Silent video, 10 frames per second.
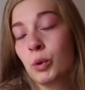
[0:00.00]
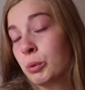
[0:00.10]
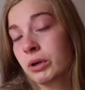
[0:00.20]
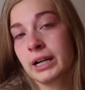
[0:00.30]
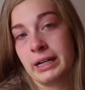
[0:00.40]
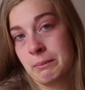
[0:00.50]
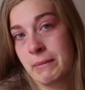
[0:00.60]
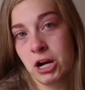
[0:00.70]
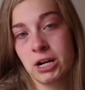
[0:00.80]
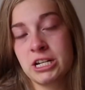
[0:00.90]
were gonna
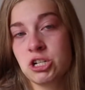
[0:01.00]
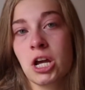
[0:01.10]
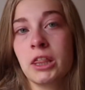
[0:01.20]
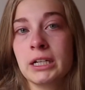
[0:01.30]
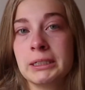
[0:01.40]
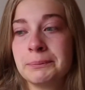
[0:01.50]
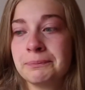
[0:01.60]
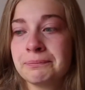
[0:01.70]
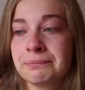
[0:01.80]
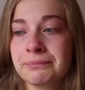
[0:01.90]
marry each other.
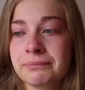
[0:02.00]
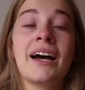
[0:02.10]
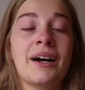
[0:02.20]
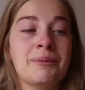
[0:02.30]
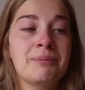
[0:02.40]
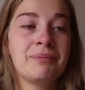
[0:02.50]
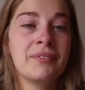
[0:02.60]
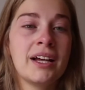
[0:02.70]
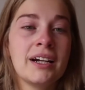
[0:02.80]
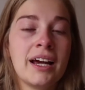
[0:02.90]

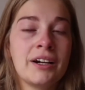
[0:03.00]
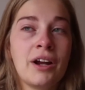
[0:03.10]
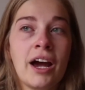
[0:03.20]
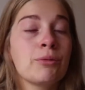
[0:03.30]
And I